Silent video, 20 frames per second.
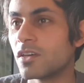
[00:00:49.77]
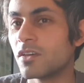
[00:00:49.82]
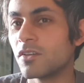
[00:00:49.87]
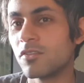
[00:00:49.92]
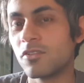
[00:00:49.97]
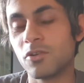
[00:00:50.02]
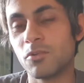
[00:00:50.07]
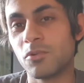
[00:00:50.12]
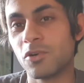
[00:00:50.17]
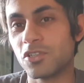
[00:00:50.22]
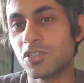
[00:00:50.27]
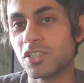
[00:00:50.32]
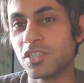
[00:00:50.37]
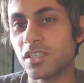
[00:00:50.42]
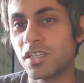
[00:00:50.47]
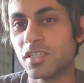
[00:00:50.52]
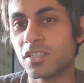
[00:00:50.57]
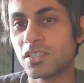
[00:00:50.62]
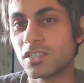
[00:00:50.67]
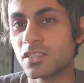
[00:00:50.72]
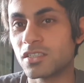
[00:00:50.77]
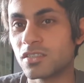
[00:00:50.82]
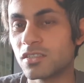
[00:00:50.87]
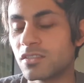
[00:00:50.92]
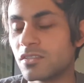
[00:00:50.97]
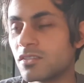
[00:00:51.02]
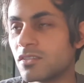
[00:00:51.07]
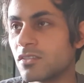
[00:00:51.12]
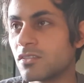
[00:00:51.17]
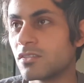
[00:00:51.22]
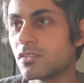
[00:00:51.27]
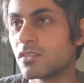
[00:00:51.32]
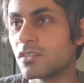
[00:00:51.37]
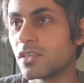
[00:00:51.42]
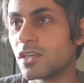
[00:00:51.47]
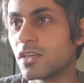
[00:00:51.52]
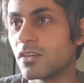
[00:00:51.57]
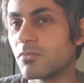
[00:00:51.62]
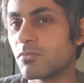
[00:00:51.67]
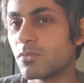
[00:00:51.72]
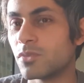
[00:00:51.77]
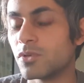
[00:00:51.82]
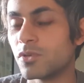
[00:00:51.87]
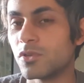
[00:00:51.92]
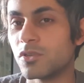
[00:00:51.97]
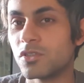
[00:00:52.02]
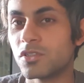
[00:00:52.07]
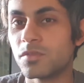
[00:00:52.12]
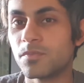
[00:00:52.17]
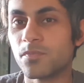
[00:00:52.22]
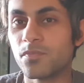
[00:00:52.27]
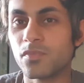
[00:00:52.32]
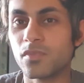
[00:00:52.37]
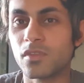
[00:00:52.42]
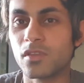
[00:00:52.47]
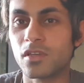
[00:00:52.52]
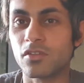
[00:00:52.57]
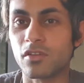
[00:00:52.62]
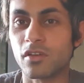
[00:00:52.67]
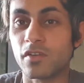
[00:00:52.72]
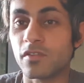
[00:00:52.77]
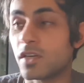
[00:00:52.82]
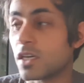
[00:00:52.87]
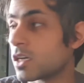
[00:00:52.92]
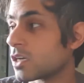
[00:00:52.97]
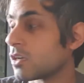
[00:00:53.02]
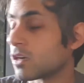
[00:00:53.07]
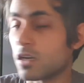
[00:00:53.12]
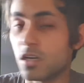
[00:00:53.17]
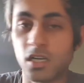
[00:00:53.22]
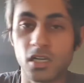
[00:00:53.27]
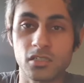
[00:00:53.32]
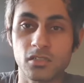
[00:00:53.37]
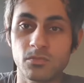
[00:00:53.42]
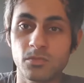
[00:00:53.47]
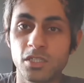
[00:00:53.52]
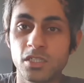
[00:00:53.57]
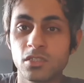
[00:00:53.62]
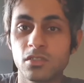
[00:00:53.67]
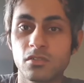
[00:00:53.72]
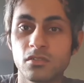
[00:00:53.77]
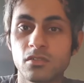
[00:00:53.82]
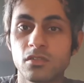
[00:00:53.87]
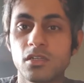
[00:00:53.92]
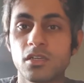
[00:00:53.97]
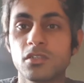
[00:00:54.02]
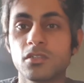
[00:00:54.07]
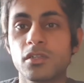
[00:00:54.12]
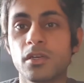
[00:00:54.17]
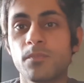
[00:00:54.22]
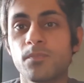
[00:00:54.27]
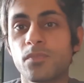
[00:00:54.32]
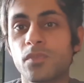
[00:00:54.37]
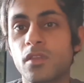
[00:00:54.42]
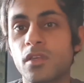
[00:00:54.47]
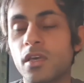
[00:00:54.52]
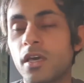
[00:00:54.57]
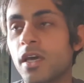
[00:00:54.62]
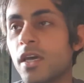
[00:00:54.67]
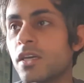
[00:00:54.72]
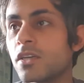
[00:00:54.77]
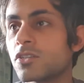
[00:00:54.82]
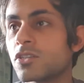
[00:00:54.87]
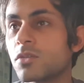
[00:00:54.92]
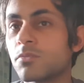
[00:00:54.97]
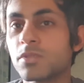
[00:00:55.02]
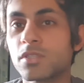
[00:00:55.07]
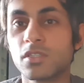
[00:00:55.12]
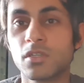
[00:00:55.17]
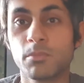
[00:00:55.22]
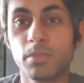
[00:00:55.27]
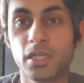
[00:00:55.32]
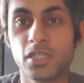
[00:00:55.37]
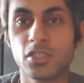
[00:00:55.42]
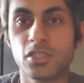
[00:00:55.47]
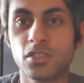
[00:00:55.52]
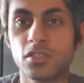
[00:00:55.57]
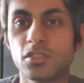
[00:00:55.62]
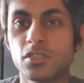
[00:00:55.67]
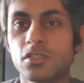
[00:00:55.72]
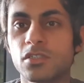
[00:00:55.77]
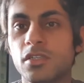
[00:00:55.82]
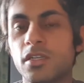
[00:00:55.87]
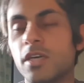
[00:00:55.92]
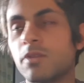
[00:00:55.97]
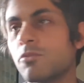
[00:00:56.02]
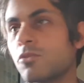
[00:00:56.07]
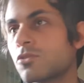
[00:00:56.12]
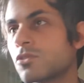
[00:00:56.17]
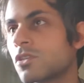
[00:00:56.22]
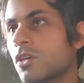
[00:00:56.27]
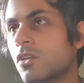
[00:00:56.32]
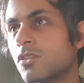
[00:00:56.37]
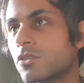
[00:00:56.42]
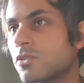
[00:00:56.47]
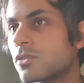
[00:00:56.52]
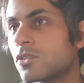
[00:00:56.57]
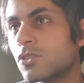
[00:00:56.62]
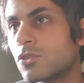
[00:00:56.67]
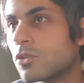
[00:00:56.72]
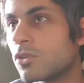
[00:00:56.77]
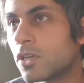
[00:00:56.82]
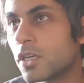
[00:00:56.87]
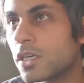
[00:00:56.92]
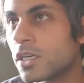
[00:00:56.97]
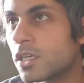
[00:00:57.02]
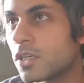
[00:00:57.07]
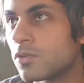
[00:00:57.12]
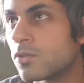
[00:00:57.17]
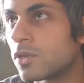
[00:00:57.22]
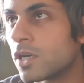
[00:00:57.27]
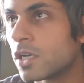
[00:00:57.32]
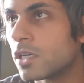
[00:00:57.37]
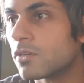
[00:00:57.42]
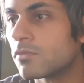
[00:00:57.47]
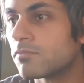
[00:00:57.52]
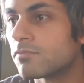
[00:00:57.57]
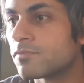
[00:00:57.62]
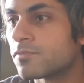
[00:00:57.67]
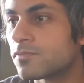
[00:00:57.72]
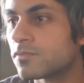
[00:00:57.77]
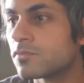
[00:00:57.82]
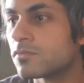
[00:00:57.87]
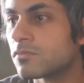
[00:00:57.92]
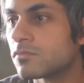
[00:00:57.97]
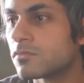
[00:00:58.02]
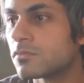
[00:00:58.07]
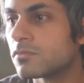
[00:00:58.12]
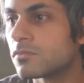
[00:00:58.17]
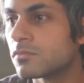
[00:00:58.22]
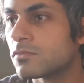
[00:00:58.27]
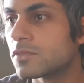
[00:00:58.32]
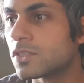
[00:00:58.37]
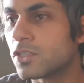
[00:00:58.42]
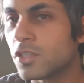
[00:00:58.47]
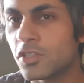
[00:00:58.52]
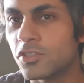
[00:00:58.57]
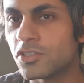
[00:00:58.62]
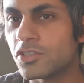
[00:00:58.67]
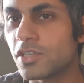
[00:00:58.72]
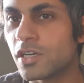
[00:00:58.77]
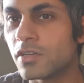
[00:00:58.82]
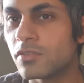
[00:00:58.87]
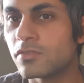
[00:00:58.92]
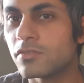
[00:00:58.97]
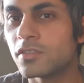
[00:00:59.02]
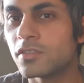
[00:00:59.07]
You're watching this, you know, abroad. So if you hear like a gust of wind, that's it. Okay, let's jump into the pictures and then we'll start doing talking and all that good stuff.